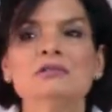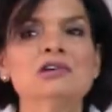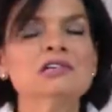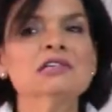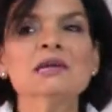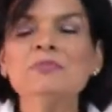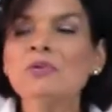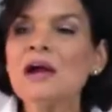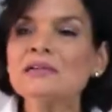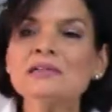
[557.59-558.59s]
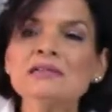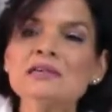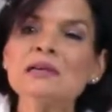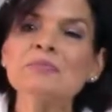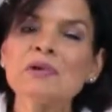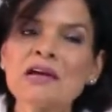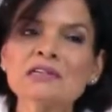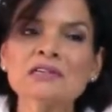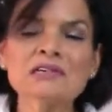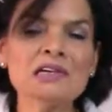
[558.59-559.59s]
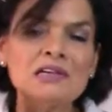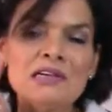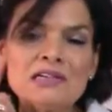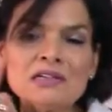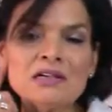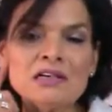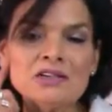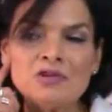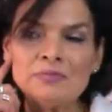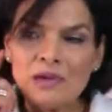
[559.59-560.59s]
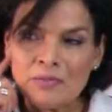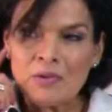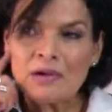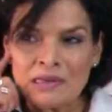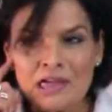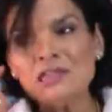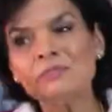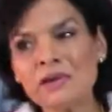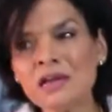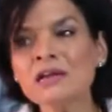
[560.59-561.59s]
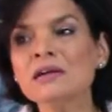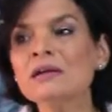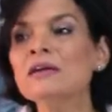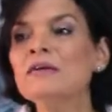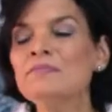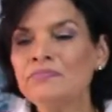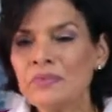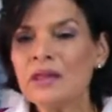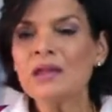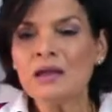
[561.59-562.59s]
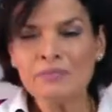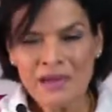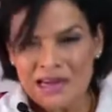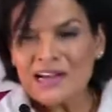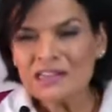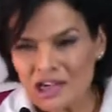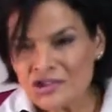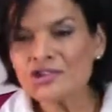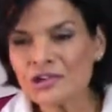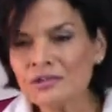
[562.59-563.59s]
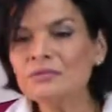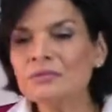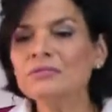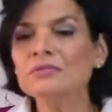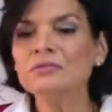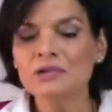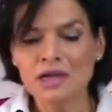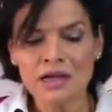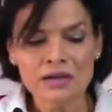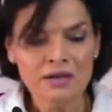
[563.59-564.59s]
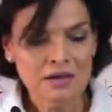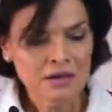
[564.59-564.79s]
Just keep practicing and practicing and listening to people when they speak and paying attention. Okay?